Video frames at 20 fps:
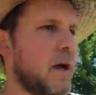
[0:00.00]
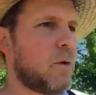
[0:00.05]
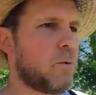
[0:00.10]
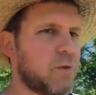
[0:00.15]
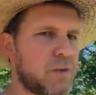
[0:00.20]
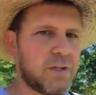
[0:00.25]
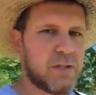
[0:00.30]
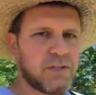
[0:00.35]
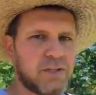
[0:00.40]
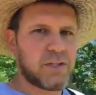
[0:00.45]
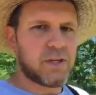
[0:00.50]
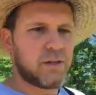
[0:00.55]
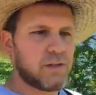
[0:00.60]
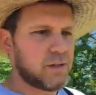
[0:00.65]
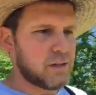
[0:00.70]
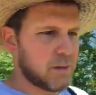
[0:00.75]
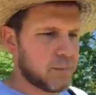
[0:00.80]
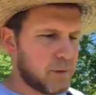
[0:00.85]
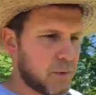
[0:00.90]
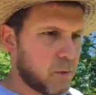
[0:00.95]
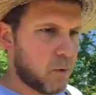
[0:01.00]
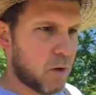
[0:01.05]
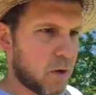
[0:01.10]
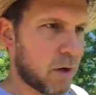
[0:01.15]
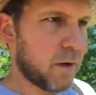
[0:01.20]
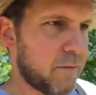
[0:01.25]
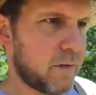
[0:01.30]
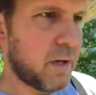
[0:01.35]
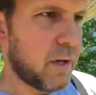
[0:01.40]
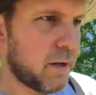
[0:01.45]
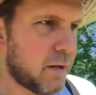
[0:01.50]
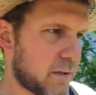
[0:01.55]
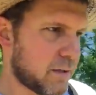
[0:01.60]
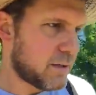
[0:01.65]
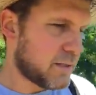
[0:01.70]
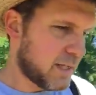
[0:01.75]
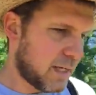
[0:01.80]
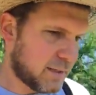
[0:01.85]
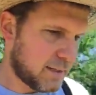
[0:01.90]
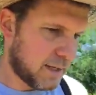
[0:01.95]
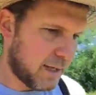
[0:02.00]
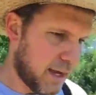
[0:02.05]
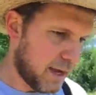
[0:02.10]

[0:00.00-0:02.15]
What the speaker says: wanted to show you. Let me walk over here. Just take the